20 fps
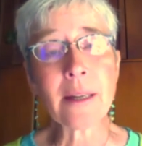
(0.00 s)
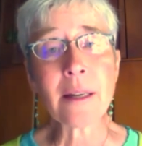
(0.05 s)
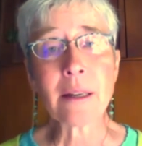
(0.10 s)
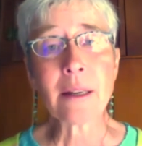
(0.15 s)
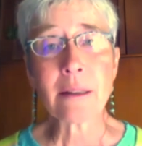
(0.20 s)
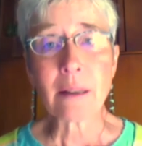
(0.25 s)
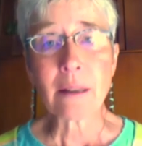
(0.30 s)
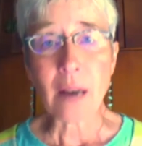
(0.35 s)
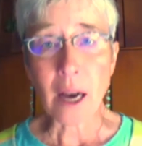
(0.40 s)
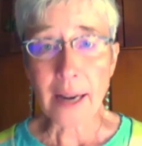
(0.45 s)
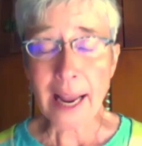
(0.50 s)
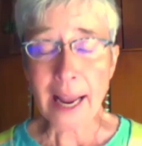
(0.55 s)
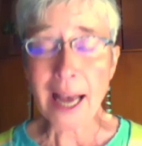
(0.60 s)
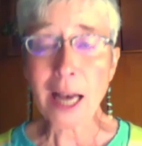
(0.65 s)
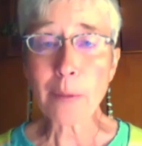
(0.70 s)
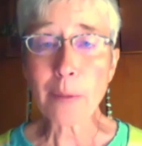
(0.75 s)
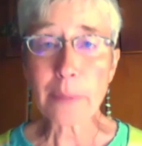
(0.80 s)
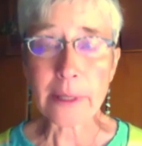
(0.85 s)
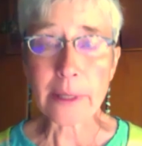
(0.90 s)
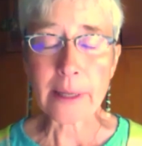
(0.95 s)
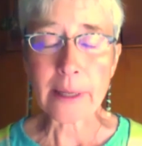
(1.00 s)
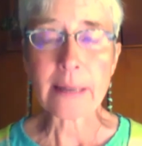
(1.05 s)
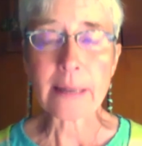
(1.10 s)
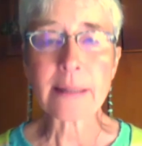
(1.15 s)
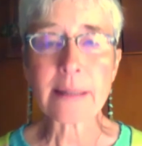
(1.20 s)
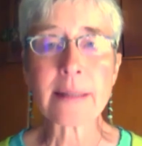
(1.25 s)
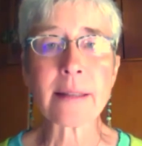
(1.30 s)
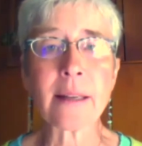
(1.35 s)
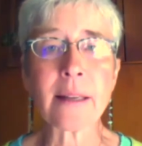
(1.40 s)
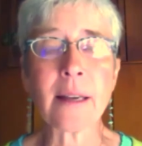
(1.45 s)

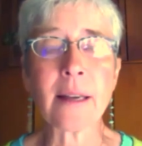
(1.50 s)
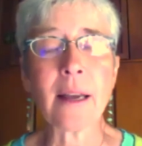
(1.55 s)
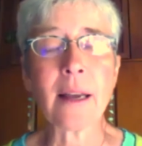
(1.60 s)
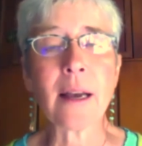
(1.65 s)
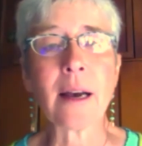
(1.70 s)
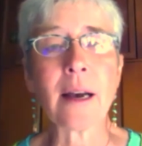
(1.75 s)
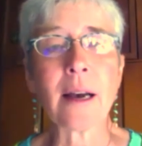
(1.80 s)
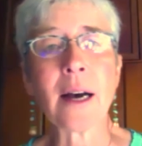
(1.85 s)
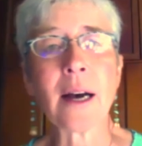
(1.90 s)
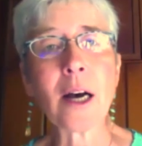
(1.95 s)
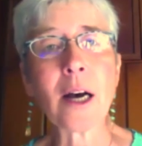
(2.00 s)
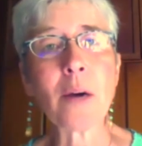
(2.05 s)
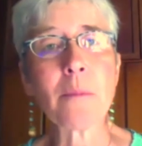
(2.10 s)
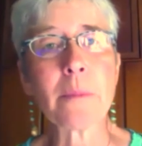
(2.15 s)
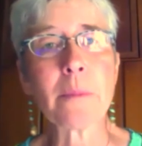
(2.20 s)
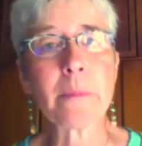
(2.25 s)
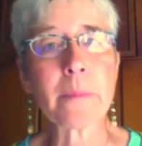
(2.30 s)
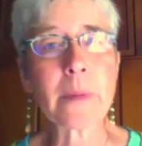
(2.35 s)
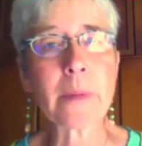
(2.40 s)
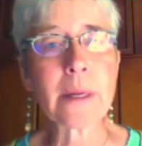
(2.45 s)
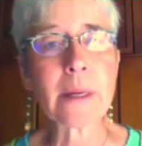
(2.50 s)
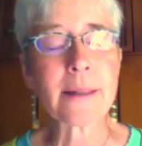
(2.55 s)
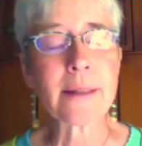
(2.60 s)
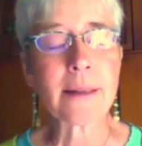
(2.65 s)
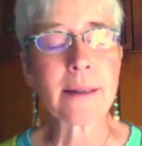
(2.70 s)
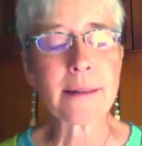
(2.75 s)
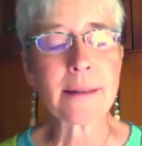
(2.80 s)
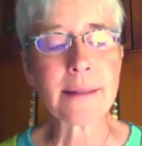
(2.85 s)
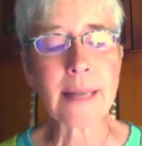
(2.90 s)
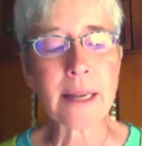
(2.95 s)
unhappiness,
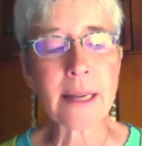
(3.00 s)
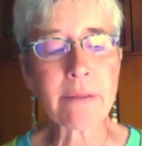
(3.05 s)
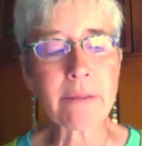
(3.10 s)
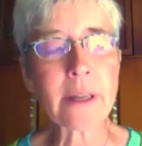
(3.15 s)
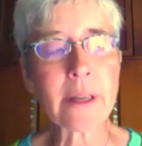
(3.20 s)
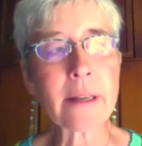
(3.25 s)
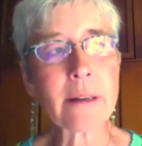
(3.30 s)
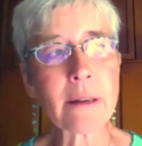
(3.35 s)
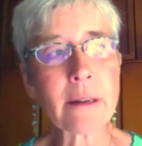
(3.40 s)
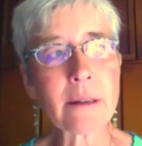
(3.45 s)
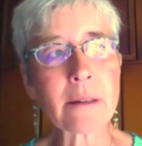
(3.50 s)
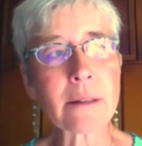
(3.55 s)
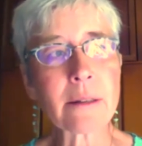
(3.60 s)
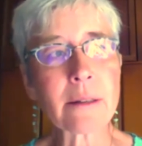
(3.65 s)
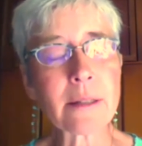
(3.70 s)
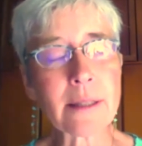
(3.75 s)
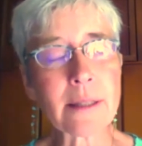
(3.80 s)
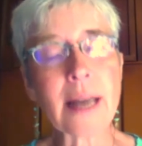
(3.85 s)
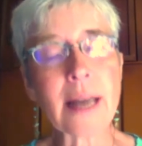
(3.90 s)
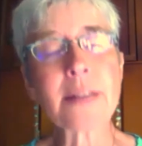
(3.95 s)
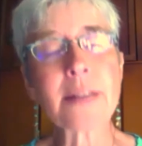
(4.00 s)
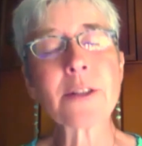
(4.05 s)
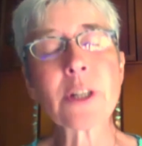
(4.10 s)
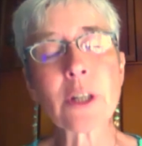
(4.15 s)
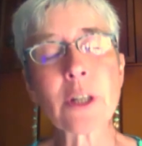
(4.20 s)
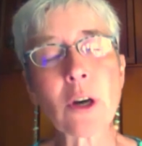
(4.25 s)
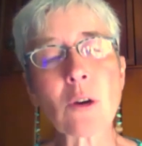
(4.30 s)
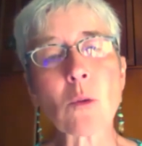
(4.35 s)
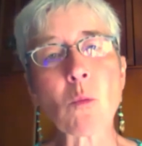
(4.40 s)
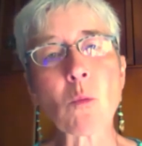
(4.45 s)
David decides to go
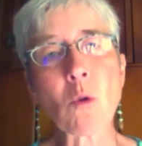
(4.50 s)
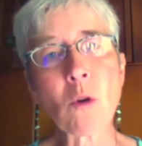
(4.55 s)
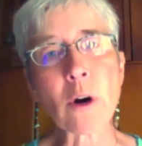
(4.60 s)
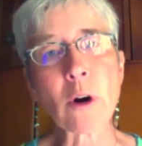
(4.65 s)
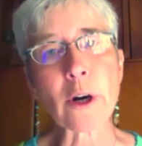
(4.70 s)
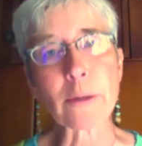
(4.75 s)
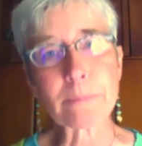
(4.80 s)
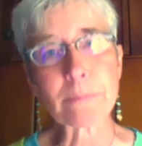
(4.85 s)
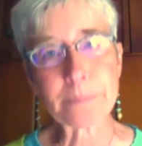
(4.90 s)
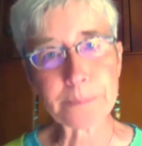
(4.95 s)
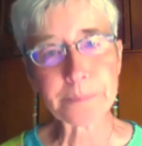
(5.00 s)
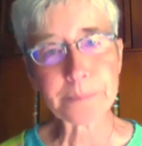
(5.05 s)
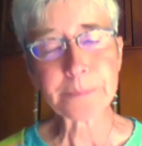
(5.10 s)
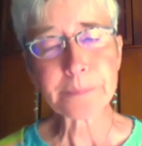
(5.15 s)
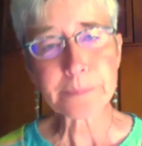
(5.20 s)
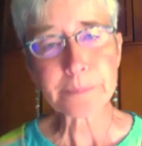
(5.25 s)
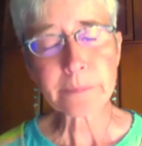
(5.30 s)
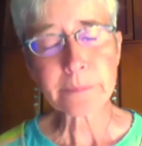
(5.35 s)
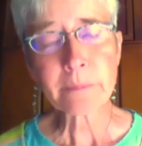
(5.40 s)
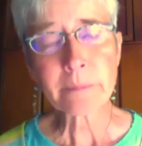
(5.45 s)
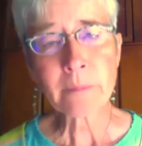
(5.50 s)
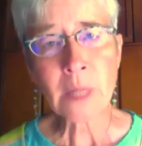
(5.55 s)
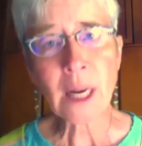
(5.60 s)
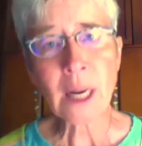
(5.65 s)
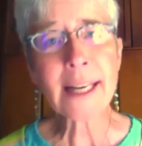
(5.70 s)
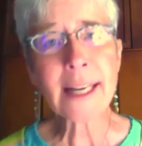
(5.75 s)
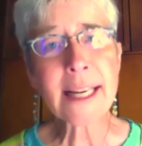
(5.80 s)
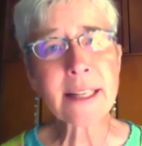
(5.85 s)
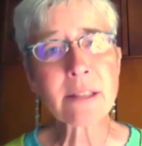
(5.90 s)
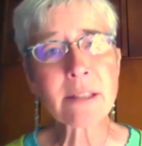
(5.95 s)
to war, and
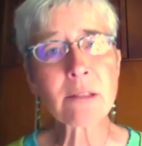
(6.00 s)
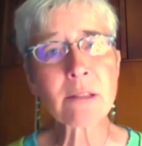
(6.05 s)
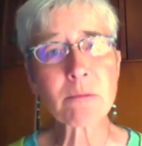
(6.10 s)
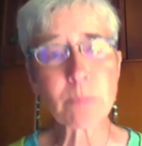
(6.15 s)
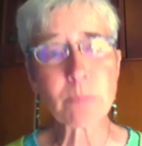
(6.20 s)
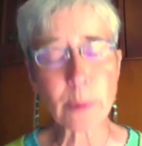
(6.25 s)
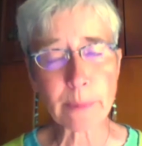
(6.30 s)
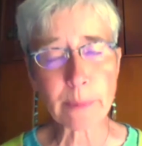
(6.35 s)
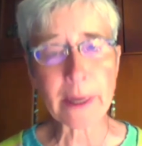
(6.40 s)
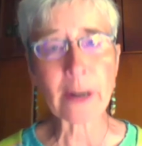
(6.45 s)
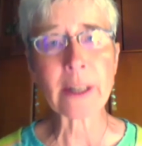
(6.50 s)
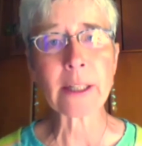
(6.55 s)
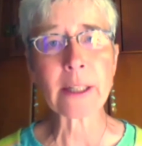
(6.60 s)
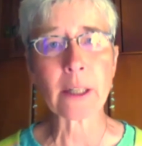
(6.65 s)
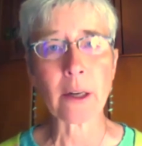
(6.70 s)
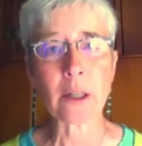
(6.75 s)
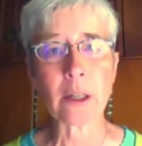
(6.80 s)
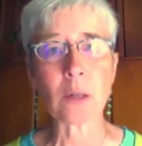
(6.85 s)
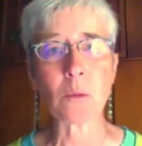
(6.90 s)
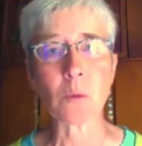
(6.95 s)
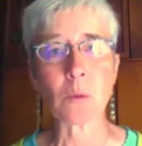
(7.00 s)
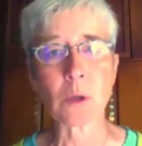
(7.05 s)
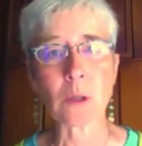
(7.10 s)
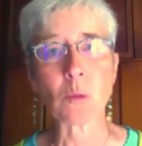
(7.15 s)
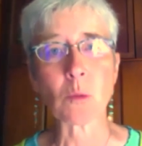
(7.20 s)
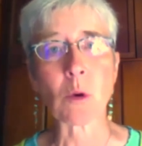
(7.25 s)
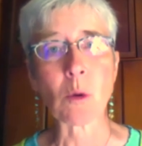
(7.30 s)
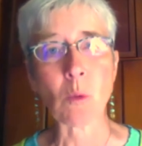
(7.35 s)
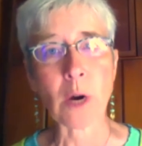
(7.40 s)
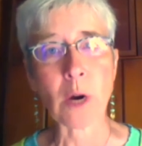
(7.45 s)
he's preparing to go to World
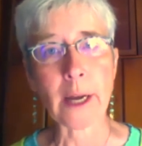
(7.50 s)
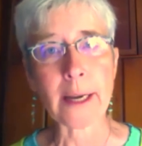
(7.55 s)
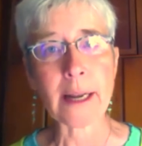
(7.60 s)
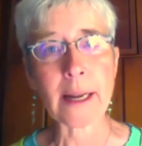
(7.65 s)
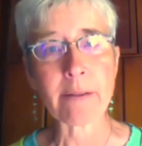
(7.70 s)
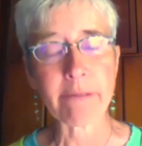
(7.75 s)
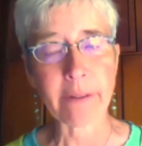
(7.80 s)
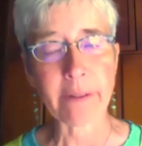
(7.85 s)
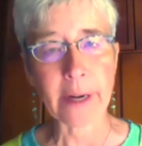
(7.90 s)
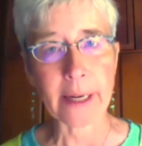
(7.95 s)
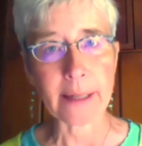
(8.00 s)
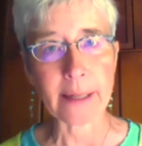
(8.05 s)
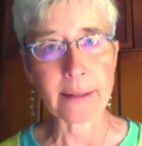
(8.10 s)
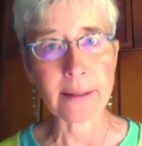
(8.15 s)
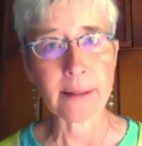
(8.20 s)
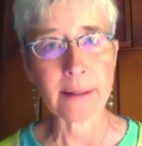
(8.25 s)
War I and fight.